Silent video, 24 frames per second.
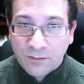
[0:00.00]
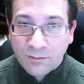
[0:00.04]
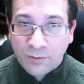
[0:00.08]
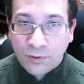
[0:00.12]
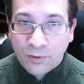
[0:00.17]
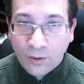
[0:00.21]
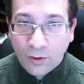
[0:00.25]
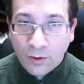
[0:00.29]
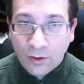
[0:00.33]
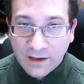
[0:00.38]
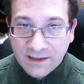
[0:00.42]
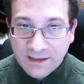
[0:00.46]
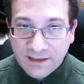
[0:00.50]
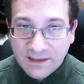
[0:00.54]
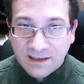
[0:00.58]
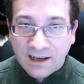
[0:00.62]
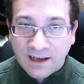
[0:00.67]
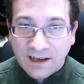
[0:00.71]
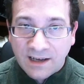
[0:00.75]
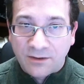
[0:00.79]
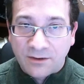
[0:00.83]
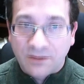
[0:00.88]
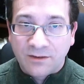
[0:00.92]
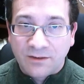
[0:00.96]
pulling
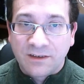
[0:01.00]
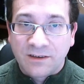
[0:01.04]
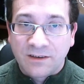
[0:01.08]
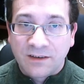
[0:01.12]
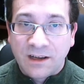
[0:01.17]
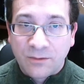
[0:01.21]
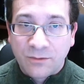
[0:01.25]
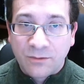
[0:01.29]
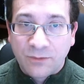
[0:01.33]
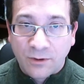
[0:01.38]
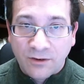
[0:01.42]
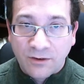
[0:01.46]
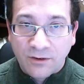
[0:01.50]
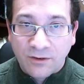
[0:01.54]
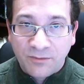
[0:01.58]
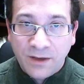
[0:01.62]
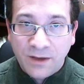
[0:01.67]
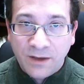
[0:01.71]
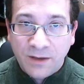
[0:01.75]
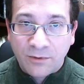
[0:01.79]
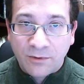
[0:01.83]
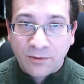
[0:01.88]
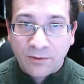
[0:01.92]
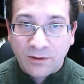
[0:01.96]
together the network of
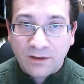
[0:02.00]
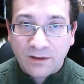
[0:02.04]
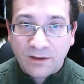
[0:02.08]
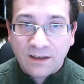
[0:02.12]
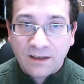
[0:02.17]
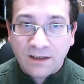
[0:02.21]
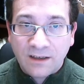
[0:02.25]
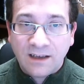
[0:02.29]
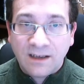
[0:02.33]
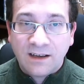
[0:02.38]
people